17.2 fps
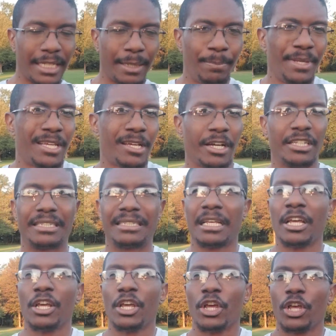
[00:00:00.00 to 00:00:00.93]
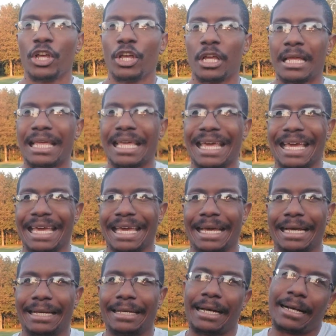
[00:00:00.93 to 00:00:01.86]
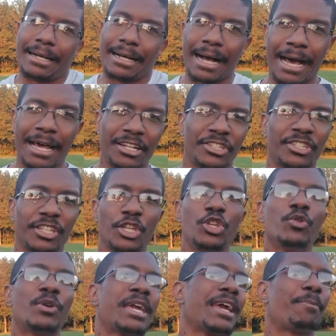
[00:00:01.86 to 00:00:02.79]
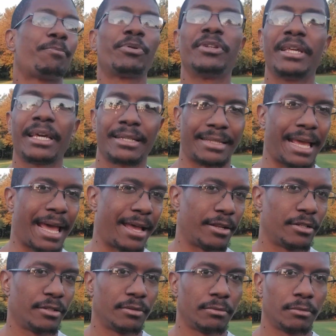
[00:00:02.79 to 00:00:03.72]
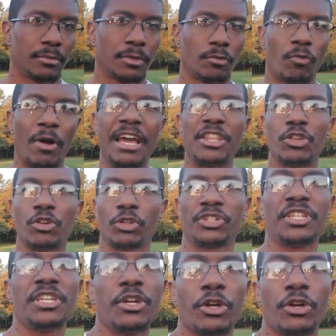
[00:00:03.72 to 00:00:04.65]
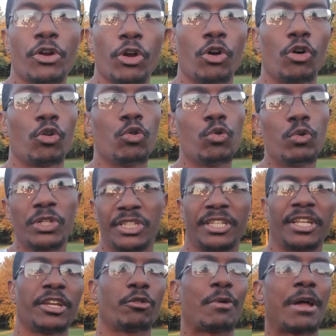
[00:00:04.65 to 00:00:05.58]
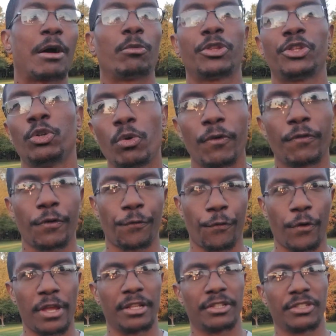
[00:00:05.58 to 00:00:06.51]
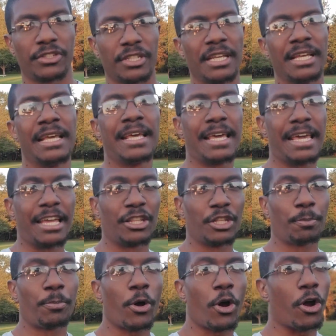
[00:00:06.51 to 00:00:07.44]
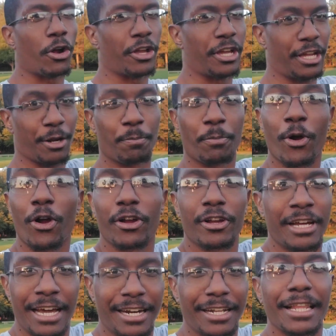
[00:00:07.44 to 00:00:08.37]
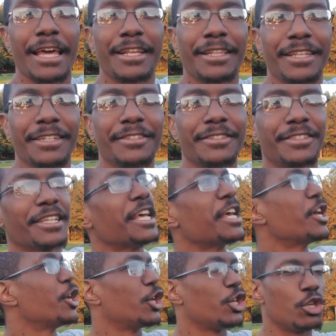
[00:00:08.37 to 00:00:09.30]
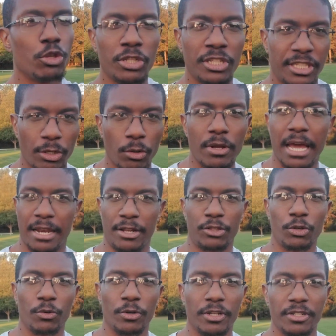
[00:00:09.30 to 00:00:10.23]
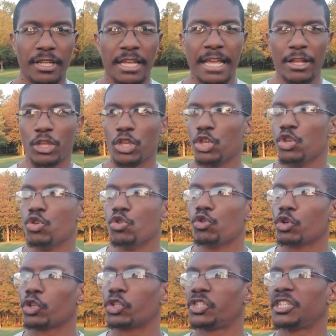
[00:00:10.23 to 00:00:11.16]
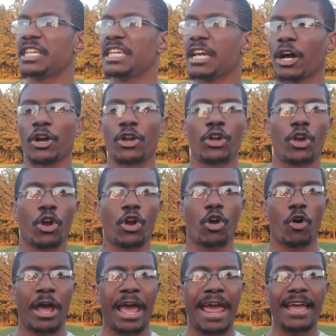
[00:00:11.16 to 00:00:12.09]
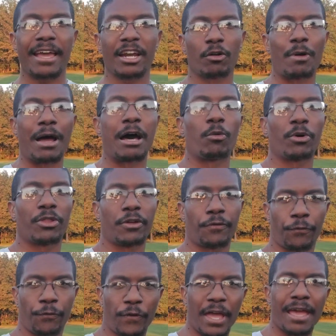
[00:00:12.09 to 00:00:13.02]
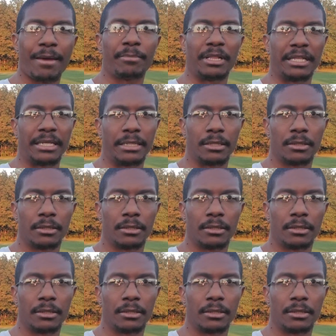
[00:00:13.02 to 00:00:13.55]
because honestly you can't predict that, right? You'll see a girl who is sitting around with two of her friends in a park kind of like this. You still got to do it. You'll see a girl hanging around with her family,